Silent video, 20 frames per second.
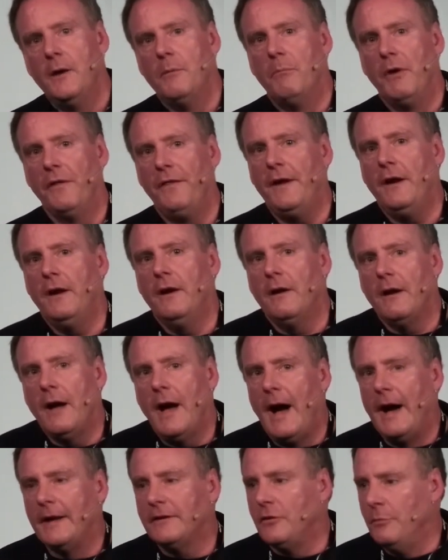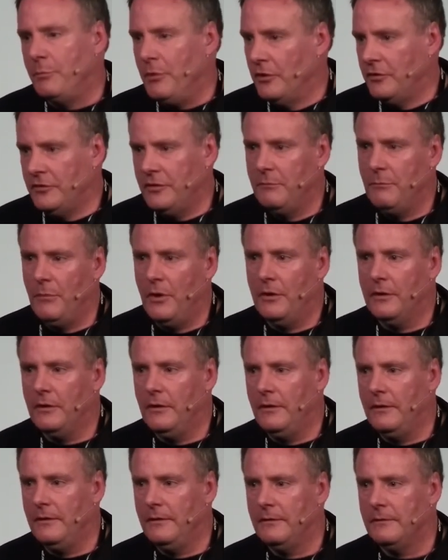But their attribution
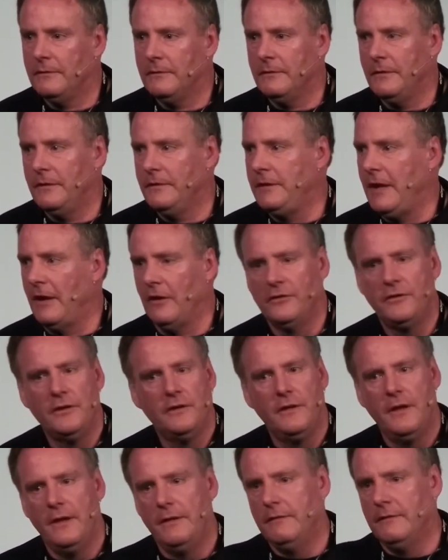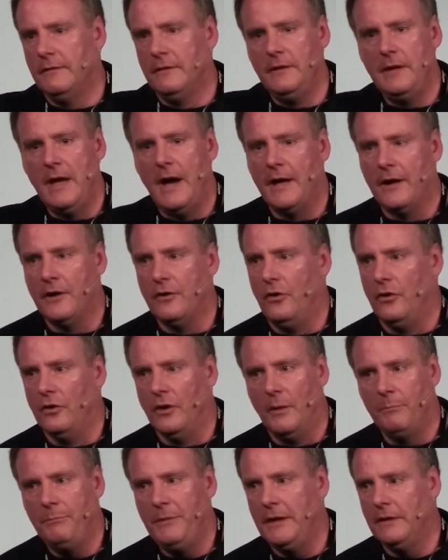model tells you that you add it all
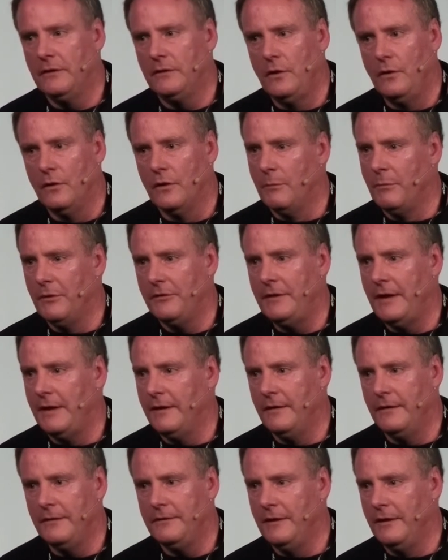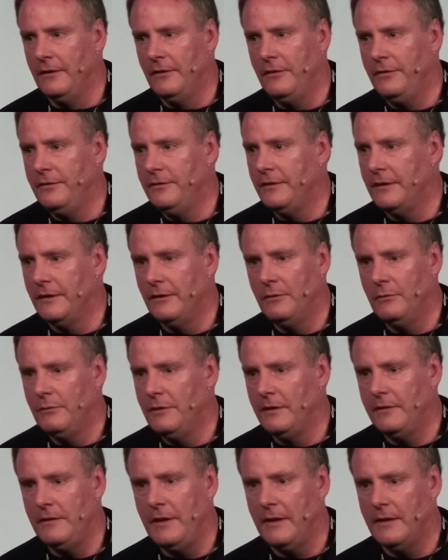up, you get 200% of the sales, when
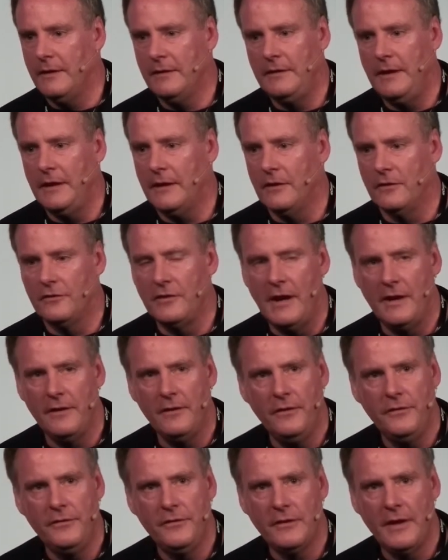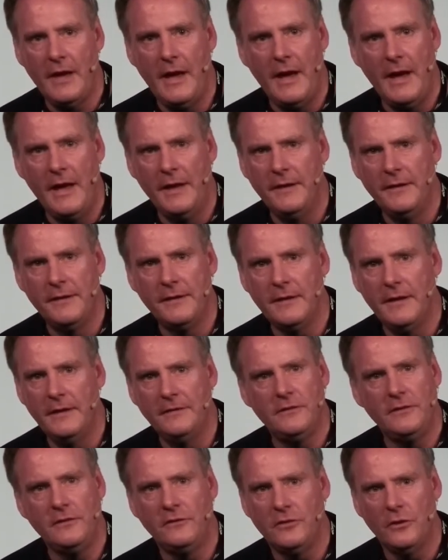you take your channels. And
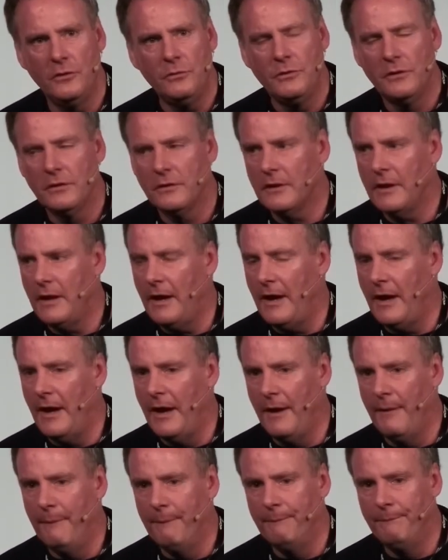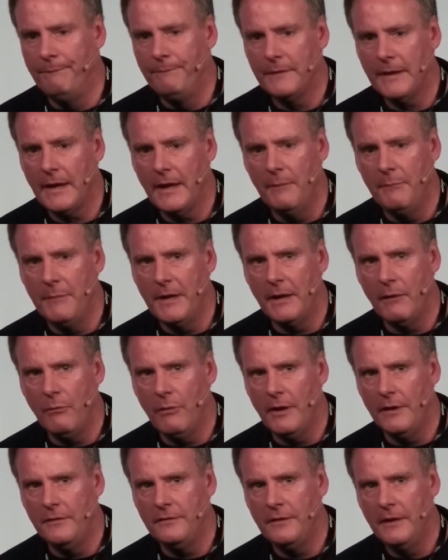it's a joke in many
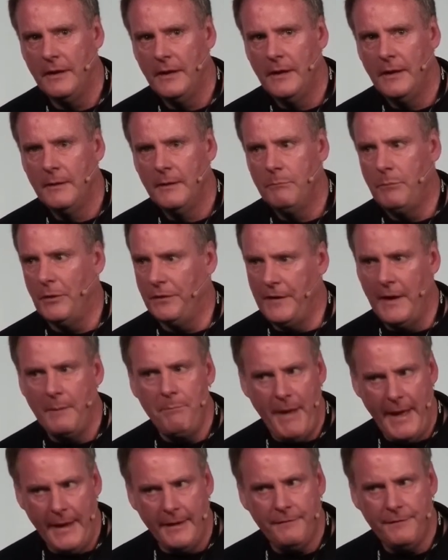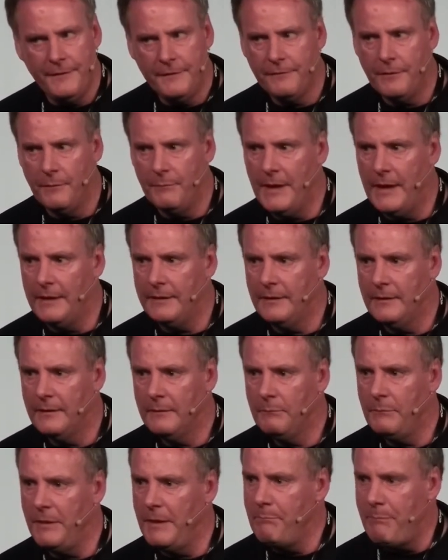ways, but they benefit from that.
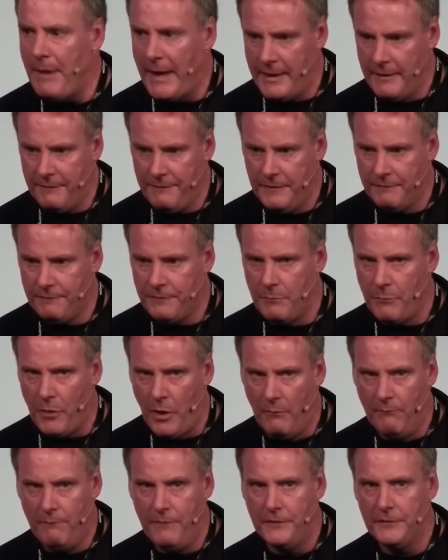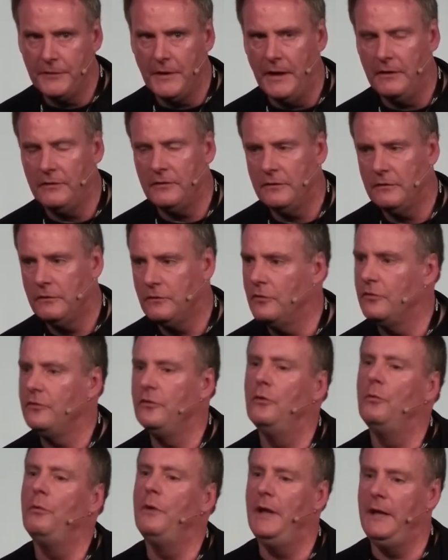They benefit from obfuscation. There's
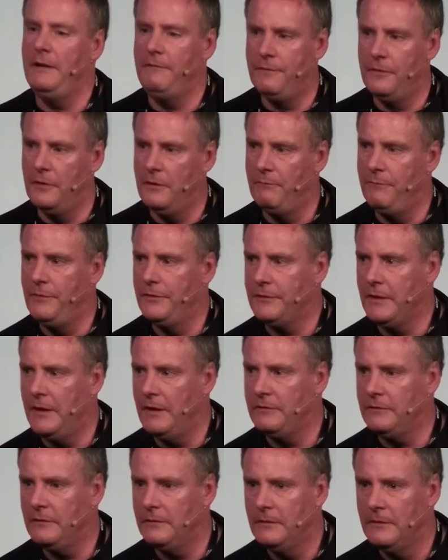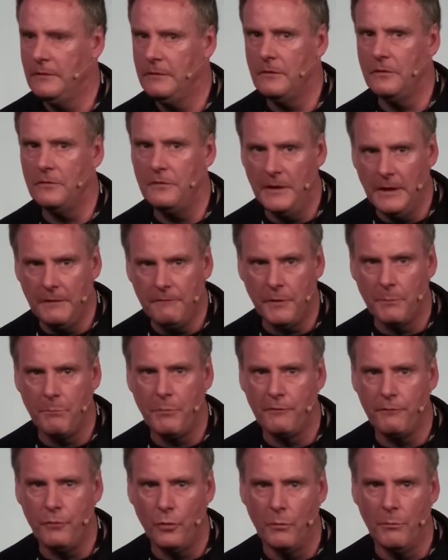no need for obfuscation. There's need for
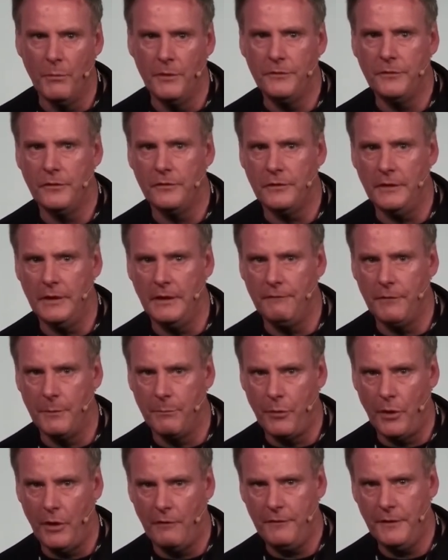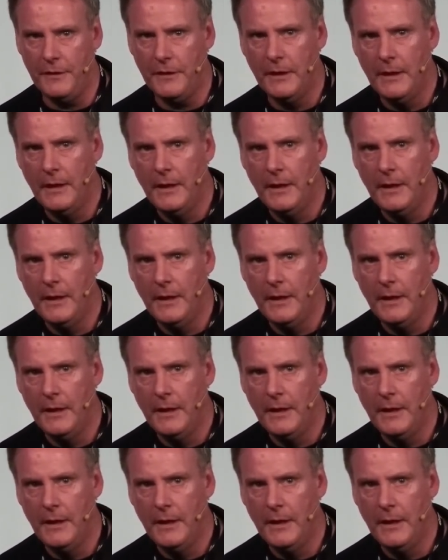performance. There's a need for profit.